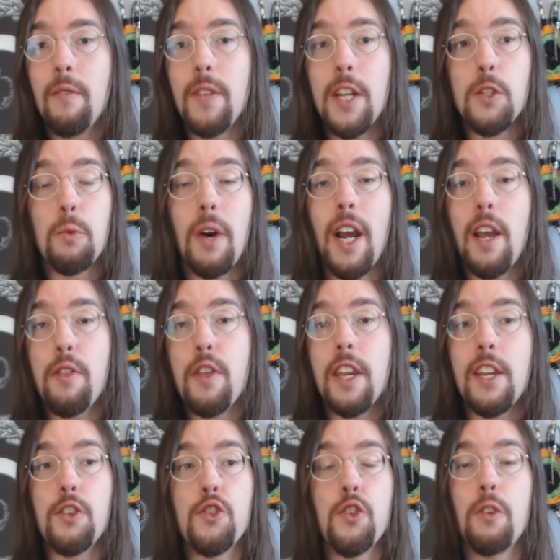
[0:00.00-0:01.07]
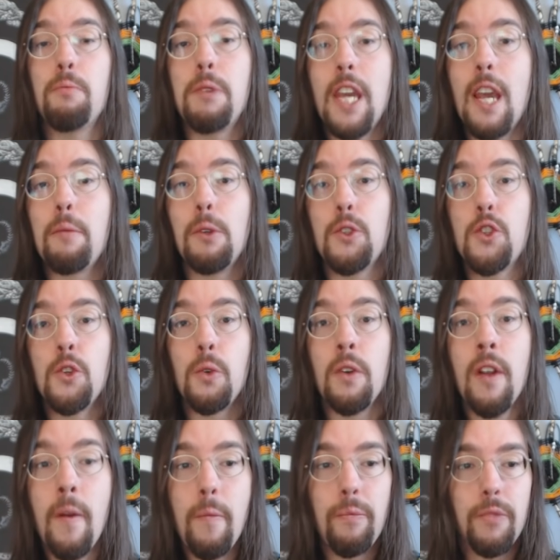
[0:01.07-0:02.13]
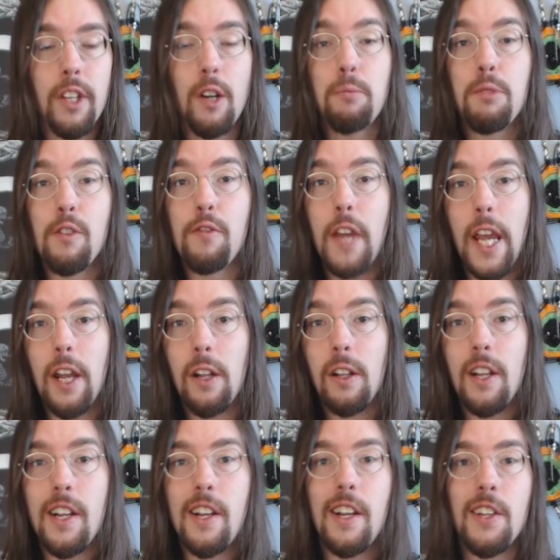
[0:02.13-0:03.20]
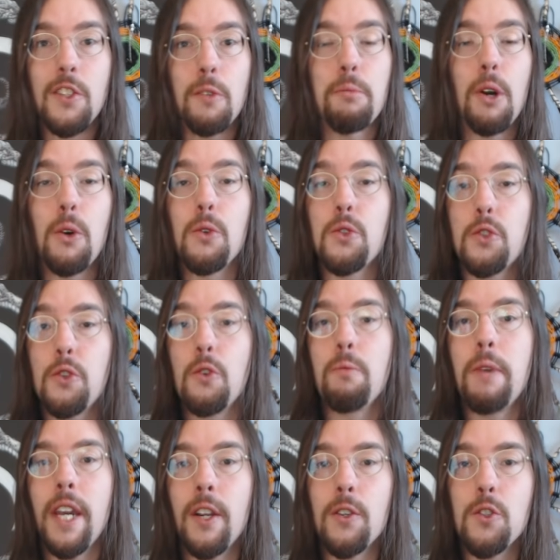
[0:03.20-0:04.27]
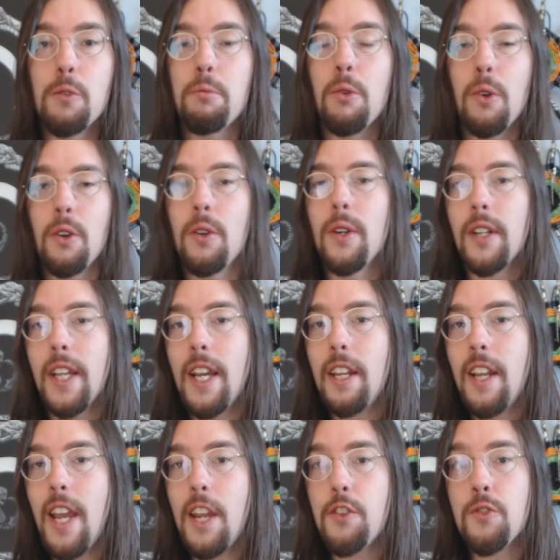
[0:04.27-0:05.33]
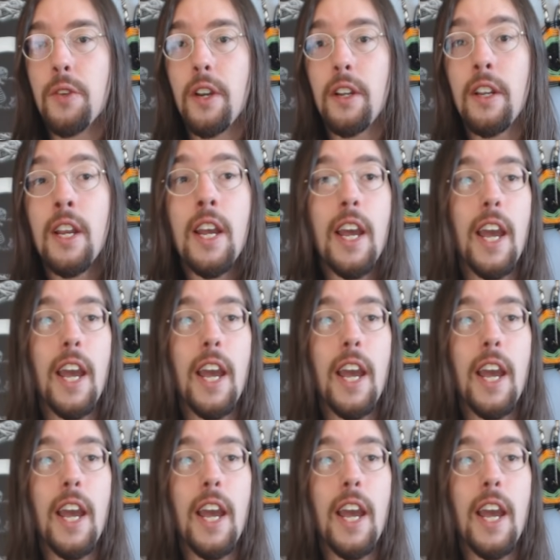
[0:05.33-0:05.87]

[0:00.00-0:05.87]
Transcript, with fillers: That's why I think it should be able to you know prevail as opposed to maker supporter again Patreon.